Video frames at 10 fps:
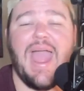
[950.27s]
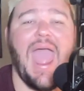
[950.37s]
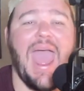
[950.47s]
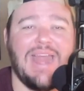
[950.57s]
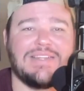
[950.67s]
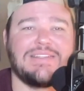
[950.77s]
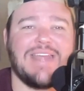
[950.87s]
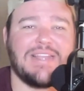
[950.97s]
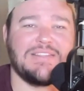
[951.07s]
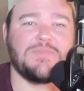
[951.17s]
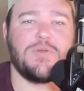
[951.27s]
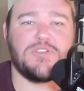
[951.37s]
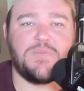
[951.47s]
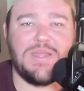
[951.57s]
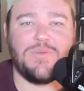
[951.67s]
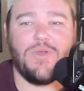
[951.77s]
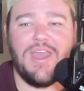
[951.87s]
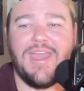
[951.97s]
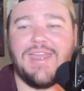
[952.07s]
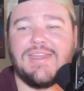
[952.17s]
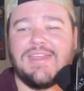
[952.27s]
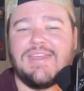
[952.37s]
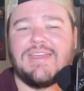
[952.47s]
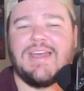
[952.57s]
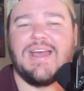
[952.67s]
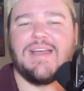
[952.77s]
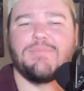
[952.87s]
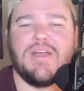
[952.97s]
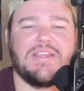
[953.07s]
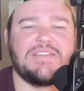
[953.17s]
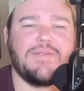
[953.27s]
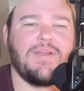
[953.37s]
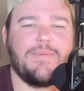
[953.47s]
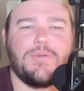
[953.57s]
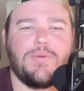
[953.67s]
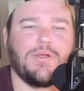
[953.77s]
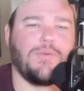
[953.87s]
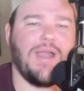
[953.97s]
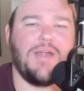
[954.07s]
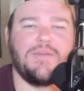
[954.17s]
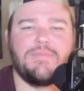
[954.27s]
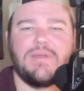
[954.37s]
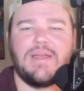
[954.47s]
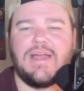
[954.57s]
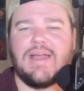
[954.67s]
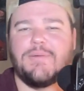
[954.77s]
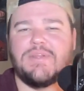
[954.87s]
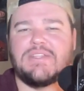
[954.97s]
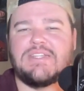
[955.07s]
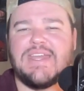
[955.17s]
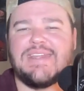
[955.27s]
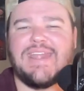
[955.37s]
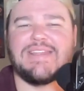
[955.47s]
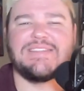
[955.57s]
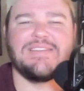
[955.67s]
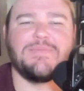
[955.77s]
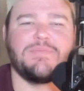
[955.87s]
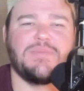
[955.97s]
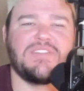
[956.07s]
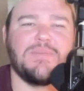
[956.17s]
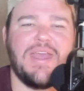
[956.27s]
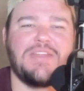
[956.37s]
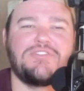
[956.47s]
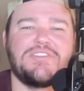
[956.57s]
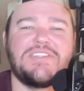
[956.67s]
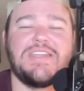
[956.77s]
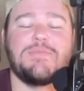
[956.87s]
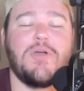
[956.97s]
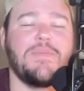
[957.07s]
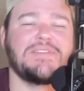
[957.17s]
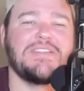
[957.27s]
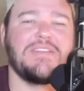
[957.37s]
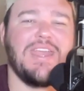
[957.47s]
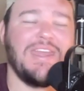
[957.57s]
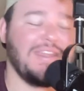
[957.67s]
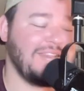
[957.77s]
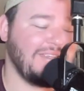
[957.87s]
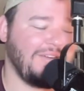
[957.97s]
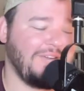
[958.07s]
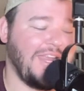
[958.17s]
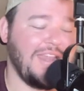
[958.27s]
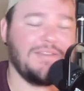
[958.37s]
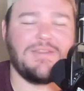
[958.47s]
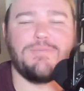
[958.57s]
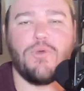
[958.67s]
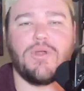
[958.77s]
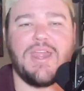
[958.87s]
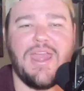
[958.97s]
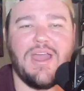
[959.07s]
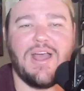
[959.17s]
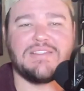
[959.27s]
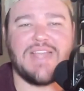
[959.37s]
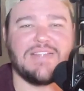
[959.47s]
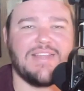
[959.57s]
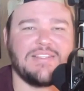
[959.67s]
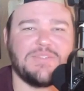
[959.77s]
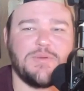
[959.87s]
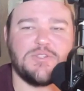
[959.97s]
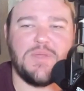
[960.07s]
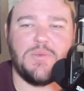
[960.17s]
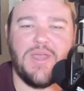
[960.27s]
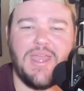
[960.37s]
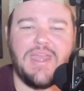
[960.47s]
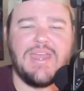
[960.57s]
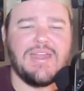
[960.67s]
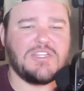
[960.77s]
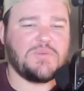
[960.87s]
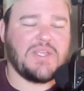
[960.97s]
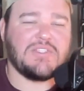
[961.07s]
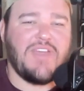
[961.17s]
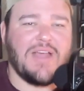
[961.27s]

at Texas Motor Speedway, Blaney's never able to work around him. We did get some interesting moments in the end. Again, more chaos at Texas Motor Speedway just because of how